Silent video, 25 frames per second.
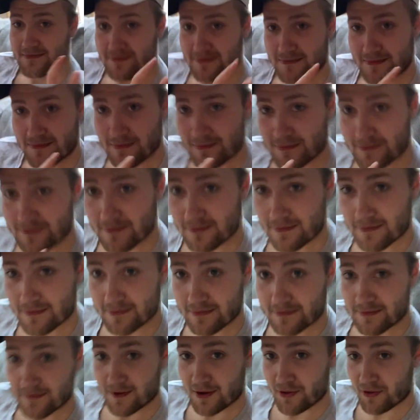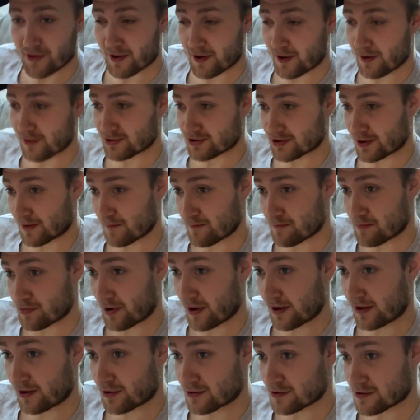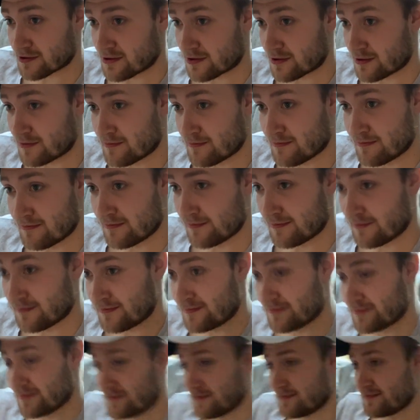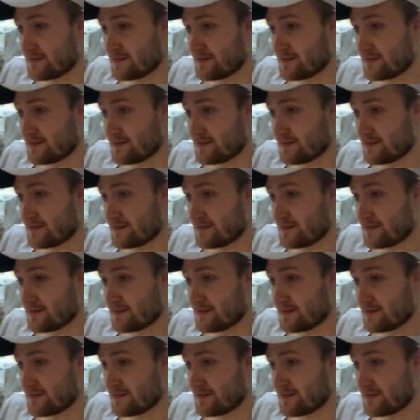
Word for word: going like this. I thought I was gonna break your arm. Like,